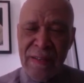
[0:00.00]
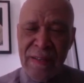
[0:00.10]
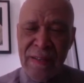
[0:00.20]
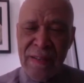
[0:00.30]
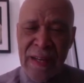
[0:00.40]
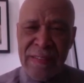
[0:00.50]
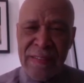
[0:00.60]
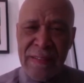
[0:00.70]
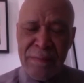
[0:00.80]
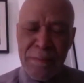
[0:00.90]
as
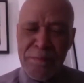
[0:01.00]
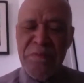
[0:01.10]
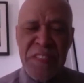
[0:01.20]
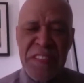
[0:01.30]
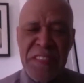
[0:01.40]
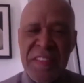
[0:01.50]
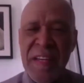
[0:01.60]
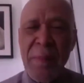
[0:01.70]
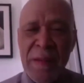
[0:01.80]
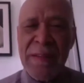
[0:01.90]
a celebrant
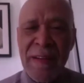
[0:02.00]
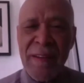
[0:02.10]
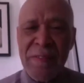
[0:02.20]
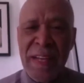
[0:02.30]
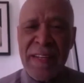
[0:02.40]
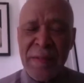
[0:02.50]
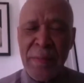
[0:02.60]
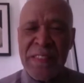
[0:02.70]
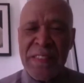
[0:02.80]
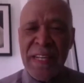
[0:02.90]
of Jazz
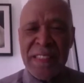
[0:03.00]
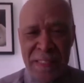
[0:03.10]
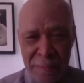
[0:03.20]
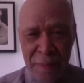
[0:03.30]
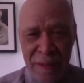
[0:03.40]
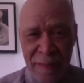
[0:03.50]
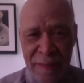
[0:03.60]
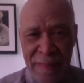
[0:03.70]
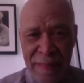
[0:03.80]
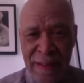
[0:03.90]
Appreciation Month.
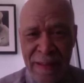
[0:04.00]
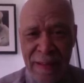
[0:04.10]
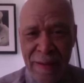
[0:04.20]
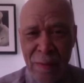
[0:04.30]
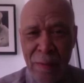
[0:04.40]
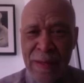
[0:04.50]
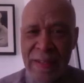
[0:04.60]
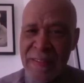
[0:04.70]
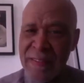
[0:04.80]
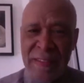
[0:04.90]
We
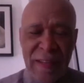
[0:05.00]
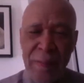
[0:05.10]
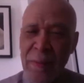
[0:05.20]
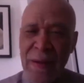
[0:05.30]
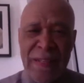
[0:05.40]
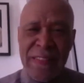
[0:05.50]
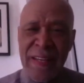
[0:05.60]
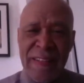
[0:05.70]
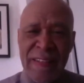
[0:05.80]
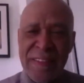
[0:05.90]
celebrate jazz
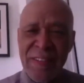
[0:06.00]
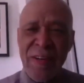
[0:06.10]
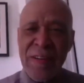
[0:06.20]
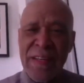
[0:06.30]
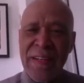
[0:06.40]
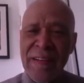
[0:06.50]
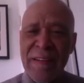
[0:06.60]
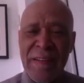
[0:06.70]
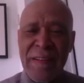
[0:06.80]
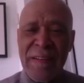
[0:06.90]
all year
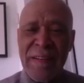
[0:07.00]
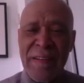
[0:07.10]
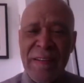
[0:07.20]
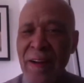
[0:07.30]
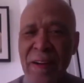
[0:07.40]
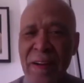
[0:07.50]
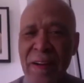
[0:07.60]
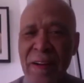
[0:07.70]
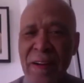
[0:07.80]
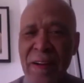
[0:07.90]
here, and I know that
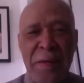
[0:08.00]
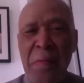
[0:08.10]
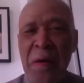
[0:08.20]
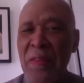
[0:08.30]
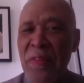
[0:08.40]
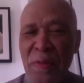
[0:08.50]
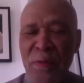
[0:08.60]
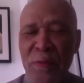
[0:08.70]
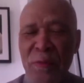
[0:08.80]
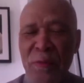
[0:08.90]
it's a month from
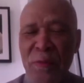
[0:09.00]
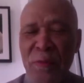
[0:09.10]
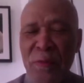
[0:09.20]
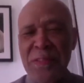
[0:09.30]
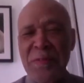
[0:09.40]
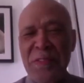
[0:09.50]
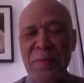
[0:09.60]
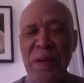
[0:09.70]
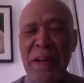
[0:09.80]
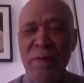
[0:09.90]
which to
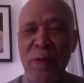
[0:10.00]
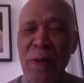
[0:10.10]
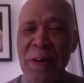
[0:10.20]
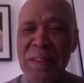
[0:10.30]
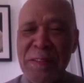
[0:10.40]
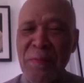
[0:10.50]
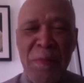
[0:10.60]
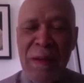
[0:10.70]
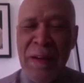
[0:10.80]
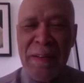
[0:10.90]
spring forward and
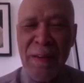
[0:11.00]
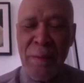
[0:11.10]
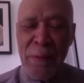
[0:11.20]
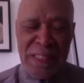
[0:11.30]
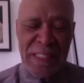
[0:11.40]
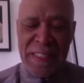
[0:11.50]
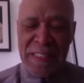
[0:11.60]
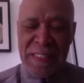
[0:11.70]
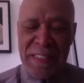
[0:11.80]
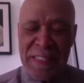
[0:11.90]
appreciate
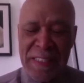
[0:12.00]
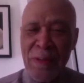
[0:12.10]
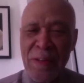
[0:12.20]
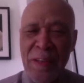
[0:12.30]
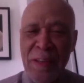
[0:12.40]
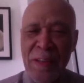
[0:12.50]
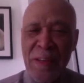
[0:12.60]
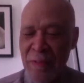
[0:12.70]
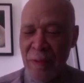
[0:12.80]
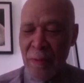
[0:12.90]
jazz all year
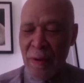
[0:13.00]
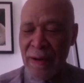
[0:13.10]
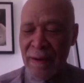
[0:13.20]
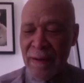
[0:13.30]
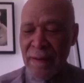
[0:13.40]
everywhere.